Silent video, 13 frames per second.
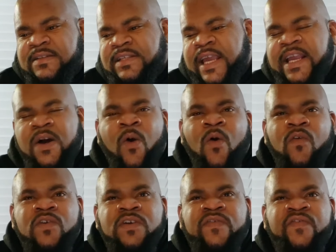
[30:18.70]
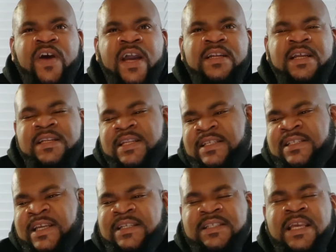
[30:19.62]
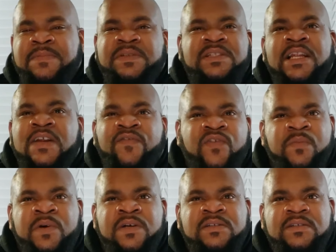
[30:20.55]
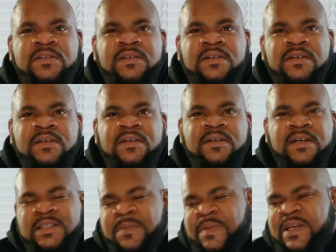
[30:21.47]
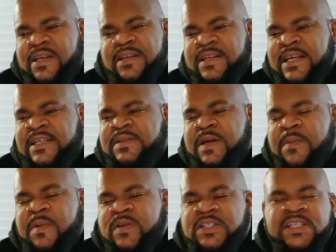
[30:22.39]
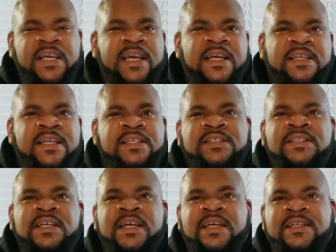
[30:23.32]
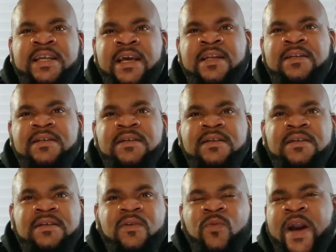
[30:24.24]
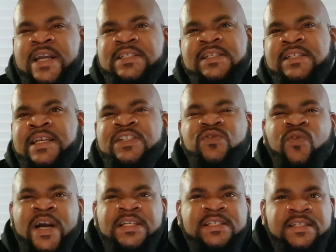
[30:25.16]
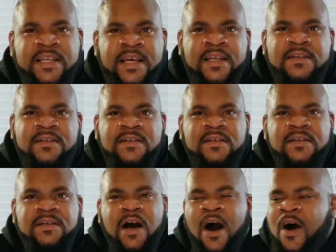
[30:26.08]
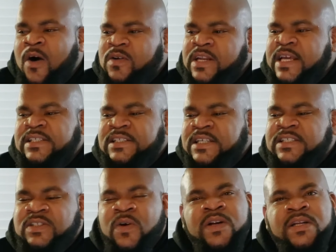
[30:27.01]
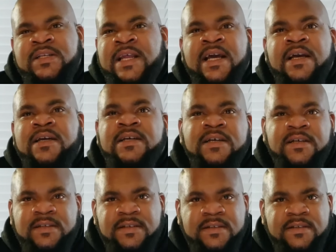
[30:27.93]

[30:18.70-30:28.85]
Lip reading: take over the fact that these niggas keep stealing from us. Because, I mean, niggas talking about jig this, jig that, ratchet this, ratchet that. All that shit started down here.